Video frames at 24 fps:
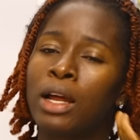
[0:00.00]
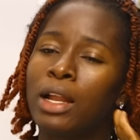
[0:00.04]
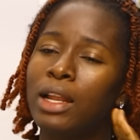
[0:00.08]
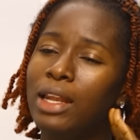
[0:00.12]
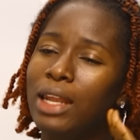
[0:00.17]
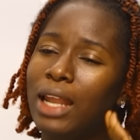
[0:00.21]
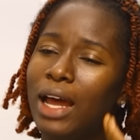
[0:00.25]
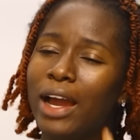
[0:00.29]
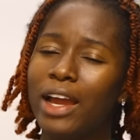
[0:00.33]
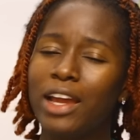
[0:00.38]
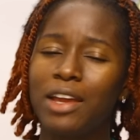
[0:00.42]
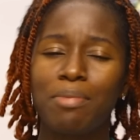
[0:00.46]

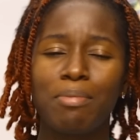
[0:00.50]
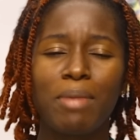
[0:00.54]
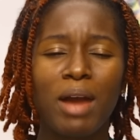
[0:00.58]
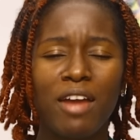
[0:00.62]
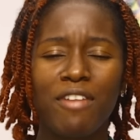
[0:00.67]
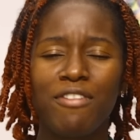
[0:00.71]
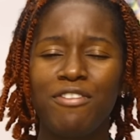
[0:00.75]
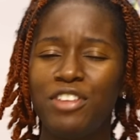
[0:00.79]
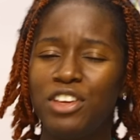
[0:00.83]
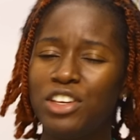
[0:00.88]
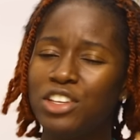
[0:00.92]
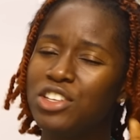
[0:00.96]
Like my
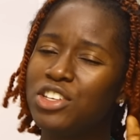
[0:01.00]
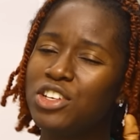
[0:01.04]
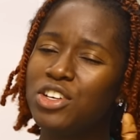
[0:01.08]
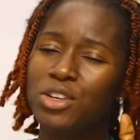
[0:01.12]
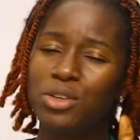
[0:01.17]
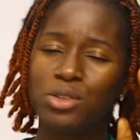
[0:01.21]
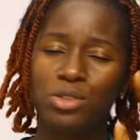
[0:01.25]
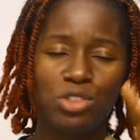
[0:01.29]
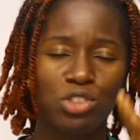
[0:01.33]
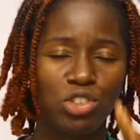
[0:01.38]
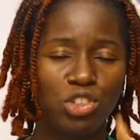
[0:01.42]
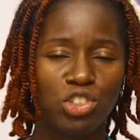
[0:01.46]

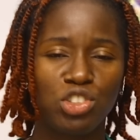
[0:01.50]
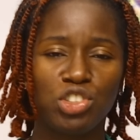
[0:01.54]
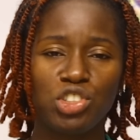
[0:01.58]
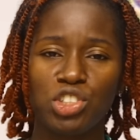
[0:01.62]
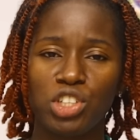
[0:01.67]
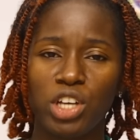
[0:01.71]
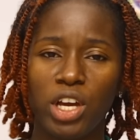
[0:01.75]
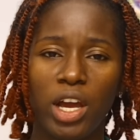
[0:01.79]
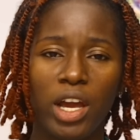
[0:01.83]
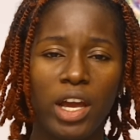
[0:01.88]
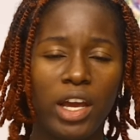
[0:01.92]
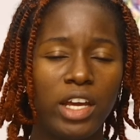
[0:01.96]
videos,
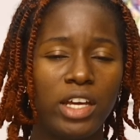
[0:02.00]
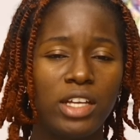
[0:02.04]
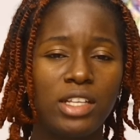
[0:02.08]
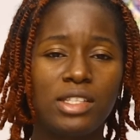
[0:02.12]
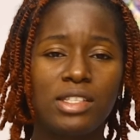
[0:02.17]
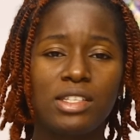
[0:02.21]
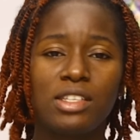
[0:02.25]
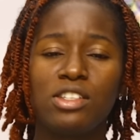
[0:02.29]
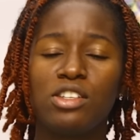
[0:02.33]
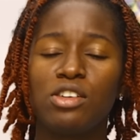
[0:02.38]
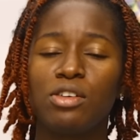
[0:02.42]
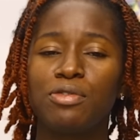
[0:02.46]
share it
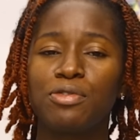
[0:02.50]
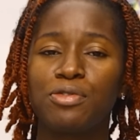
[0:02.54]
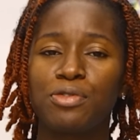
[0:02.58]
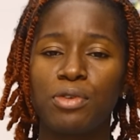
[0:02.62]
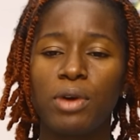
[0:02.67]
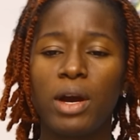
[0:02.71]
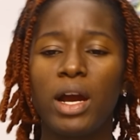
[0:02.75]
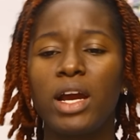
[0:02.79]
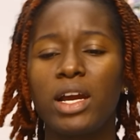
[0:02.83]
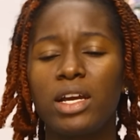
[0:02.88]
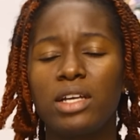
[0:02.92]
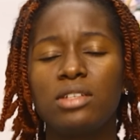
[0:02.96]
to your
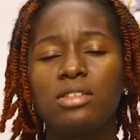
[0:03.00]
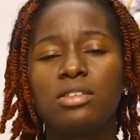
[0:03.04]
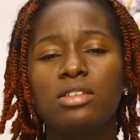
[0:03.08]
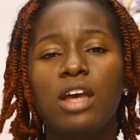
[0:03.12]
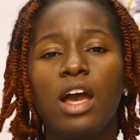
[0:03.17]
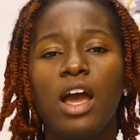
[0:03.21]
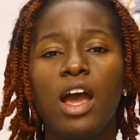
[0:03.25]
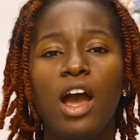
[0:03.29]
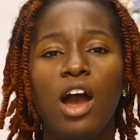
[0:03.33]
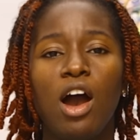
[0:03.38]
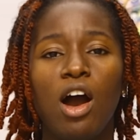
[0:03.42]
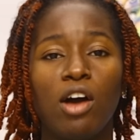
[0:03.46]
friends.
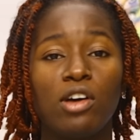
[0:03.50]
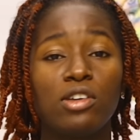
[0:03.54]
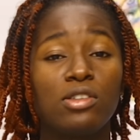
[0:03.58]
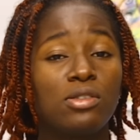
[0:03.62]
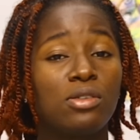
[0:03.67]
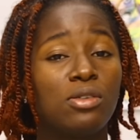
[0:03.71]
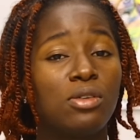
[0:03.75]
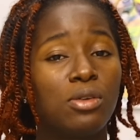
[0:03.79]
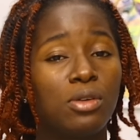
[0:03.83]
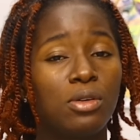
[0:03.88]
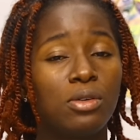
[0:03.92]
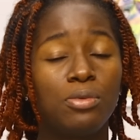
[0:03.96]

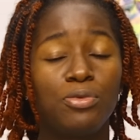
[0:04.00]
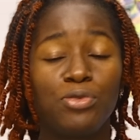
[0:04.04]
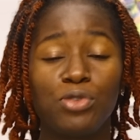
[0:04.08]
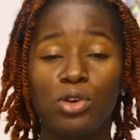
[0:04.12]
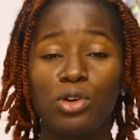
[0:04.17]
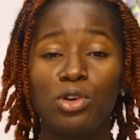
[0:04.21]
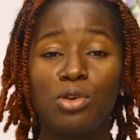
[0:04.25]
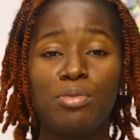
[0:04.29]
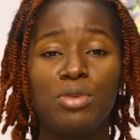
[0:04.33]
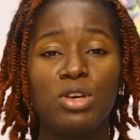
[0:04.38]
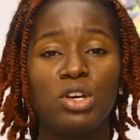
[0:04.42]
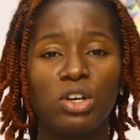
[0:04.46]
Also
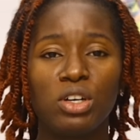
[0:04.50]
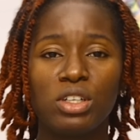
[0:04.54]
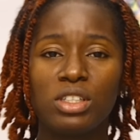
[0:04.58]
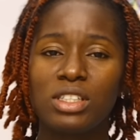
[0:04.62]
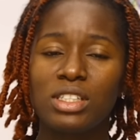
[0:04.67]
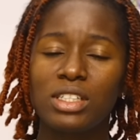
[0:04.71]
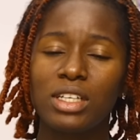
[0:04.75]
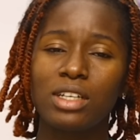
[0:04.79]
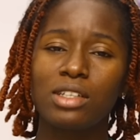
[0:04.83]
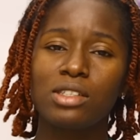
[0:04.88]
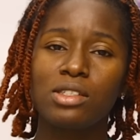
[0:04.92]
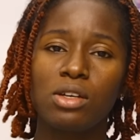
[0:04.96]
follow me on
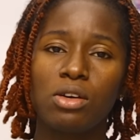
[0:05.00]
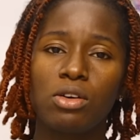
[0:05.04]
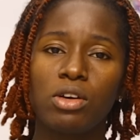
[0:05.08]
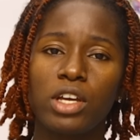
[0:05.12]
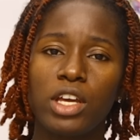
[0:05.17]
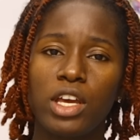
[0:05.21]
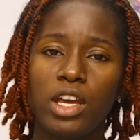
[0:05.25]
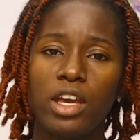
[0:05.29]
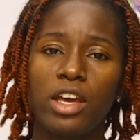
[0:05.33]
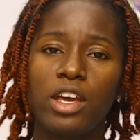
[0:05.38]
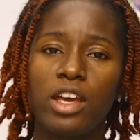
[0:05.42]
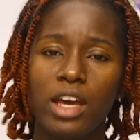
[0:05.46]
TikTok,
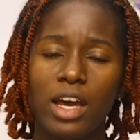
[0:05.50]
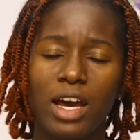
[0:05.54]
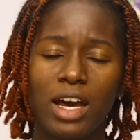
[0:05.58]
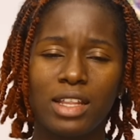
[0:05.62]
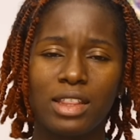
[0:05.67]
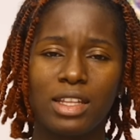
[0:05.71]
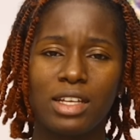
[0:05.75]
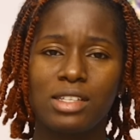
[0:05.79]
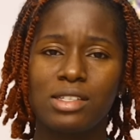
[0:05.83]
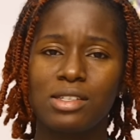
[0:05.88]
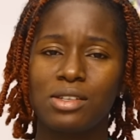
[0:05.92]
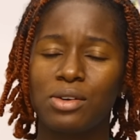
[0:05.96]

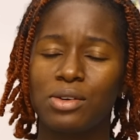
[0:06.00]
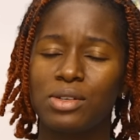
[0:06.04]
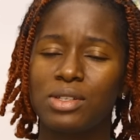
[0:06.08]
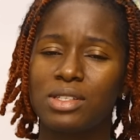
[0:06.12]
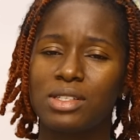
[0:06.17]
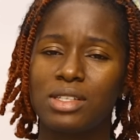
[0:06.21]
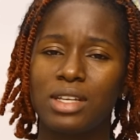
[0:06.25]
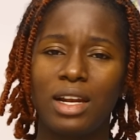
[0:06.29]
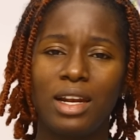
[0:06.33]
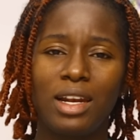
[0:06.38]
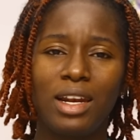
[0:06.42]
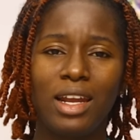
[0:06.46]

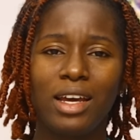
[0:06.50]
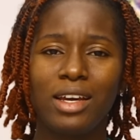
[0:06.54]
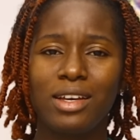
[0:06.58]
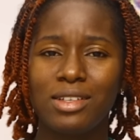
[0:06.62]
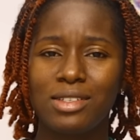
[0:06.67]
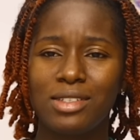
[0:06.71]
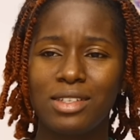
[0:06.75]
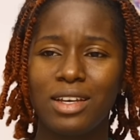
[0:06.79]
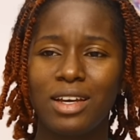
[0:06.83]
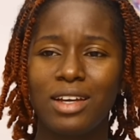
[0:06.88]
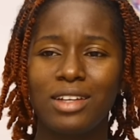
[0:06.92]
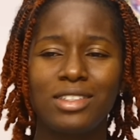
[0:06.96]

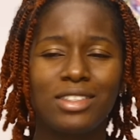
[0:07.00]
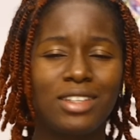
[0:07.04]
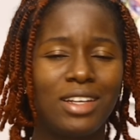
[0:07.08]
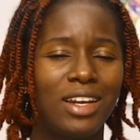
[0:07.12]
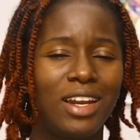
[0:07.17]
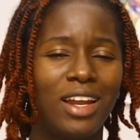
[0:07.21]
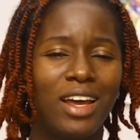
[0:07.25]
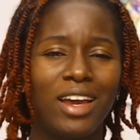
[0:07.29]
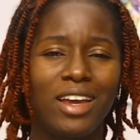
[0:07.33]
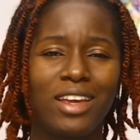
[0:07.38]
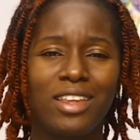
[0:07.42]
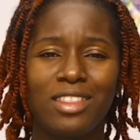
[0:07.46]
KA_selected,
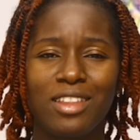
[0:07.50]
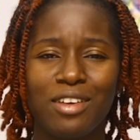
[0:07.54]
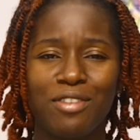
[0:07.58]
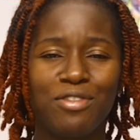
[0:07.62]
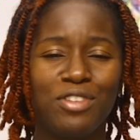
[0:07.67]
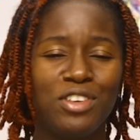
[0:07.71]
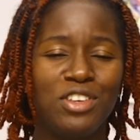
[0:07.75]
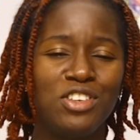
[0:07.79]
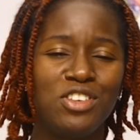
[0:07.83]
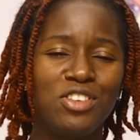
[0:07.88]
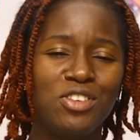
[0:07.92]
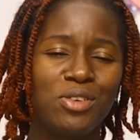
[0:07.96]
like the
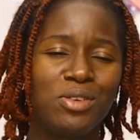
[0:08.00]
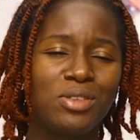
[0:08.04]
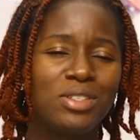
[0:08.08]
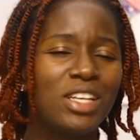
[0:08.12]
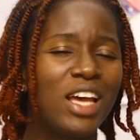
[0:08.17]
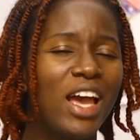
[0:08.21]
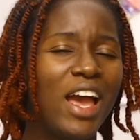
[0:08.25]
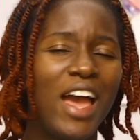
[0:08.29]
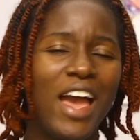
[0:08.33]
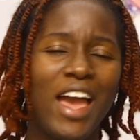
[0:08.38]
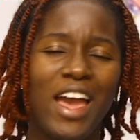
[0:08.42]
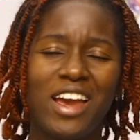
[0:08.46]
videos
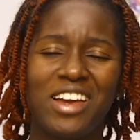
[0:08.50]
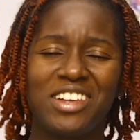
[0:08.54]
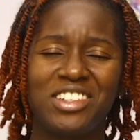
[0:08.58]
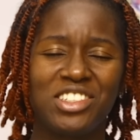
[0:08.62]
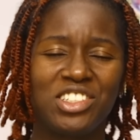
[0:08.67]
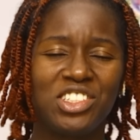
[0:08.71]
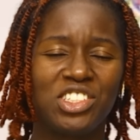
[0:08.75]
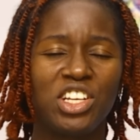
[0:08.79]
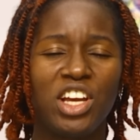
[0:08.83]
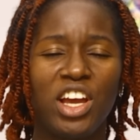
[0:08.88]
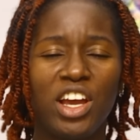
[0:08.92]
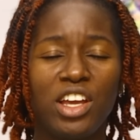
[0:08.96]
and
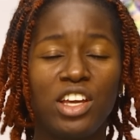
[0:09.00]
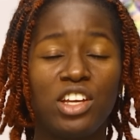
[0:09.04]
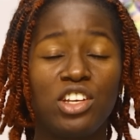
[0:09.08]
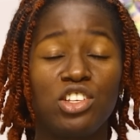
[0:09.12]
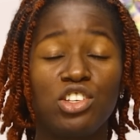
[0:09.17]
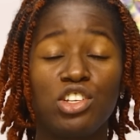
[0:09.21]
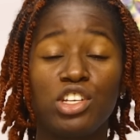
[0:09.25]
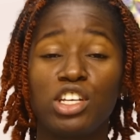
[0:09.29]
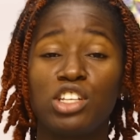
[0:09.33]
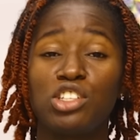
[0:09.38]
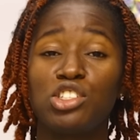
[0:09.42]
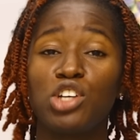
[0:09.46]
share it.
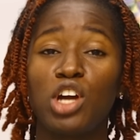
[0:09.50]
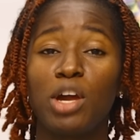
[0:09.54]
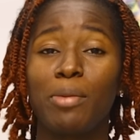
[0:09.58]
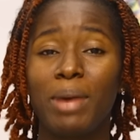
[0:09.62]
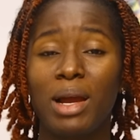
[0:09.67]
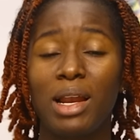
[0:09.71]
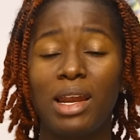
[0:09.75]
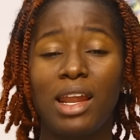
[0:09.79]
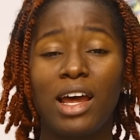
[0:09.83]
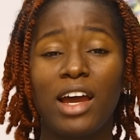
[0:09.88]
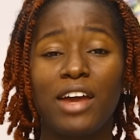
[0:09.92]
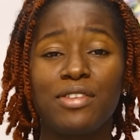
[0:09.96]
You can join
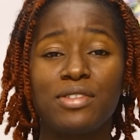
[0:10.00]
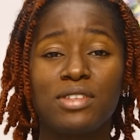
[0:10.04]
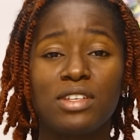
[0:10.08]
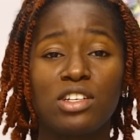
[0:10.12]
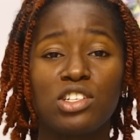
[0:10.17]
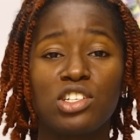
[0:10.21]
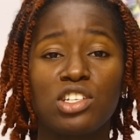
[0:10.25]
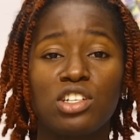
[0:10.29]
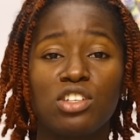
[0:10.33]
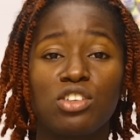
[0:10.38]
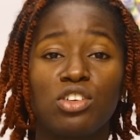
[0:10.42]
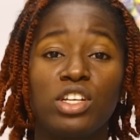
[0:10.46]
my live
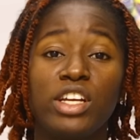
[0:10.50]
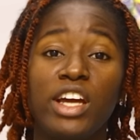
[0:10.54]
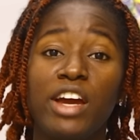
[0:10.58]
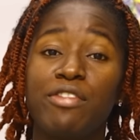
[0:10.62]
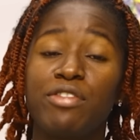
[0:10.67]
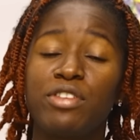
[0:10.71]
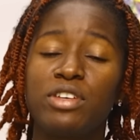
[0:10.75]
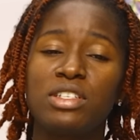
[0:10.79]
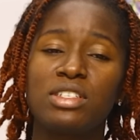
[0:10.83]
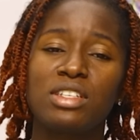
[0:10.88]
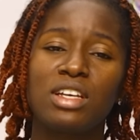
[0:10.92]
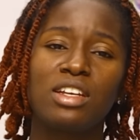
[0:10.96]
session on
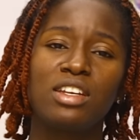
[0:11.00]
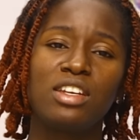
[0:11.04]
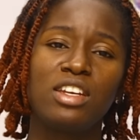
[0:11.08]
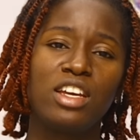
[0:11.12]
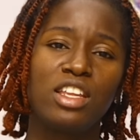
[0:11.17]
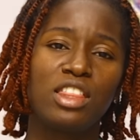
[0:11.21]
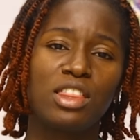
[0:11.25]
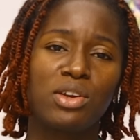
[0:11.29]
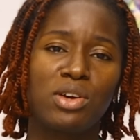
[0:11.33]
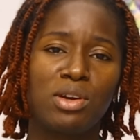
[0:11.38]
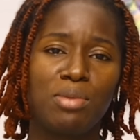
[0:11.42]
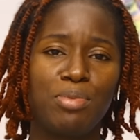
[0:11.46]
every
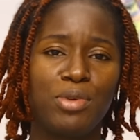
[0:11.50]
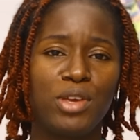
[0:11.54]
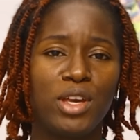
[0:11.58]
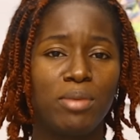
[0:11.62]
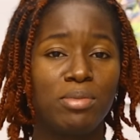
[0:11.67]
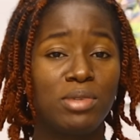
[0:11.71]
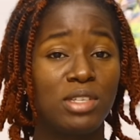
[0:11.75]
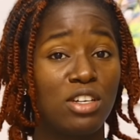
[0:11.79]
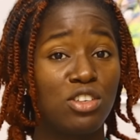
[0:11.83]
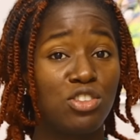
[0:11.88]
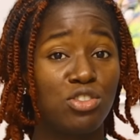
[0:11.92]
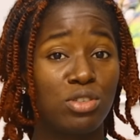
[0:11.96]
Sunday, 3 p.m.
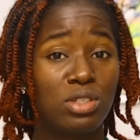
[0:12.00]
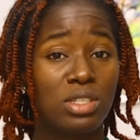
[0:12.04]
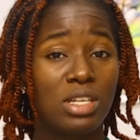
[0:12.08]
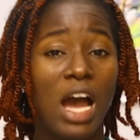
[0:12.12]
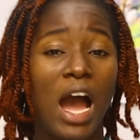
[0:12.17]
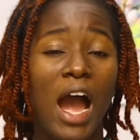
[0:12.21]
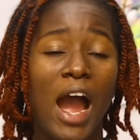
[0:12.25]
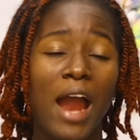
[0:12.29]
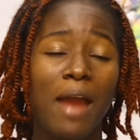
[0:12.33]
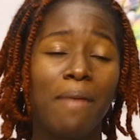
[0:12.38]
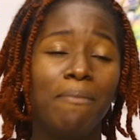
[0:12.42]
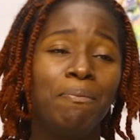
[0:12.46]
Central
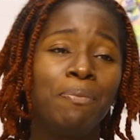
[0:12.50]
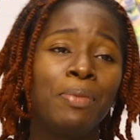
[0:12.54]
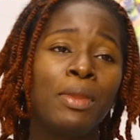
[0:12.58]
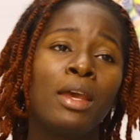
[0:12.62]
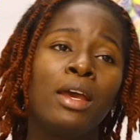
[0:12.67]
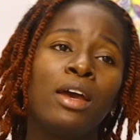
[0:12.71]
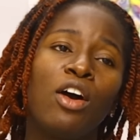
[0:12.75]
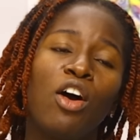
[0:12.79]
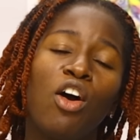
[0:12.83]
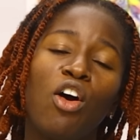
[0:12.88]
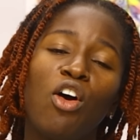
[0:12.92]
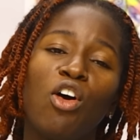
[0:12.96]
Time
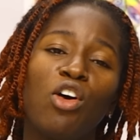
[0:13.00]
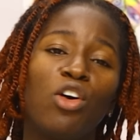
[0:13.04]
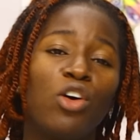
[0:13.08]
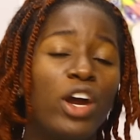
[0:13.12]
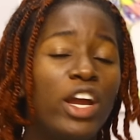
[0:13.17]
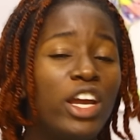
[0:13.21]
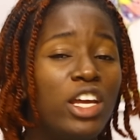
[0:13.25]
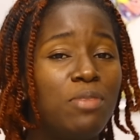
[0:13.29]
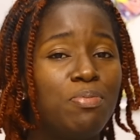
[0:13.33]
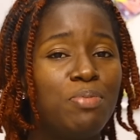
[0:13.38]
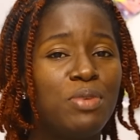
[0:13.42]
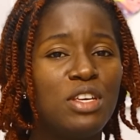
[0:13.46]
or
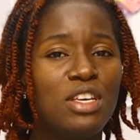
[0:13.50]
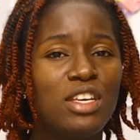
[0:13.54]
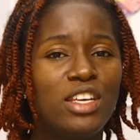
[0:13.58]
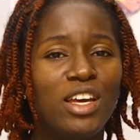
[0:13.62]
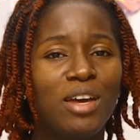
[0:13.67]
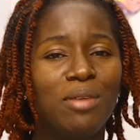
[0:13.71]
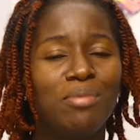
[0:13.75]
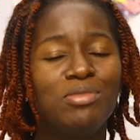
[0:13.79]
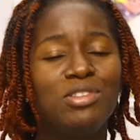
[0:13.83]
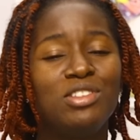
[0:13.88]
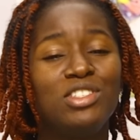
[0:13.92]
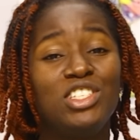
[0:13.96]
8
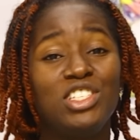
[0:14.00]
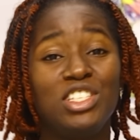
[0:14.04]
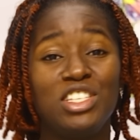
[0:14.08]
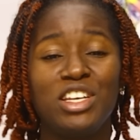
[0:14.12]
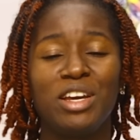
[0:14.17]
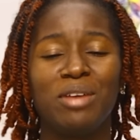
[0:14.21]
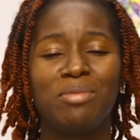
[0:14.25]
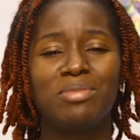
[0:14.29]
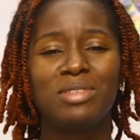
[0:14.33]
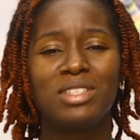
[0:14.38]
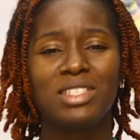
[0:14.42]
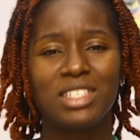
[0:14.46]
p.m.
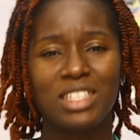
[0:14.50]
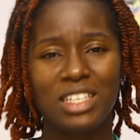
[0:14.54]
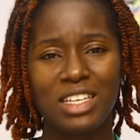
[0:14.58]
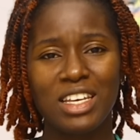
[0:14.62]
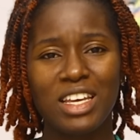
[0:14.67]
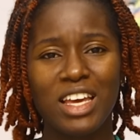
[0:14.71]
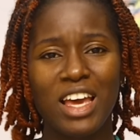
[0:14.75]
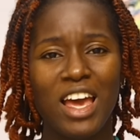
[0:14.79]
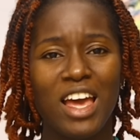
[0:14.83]
GMT.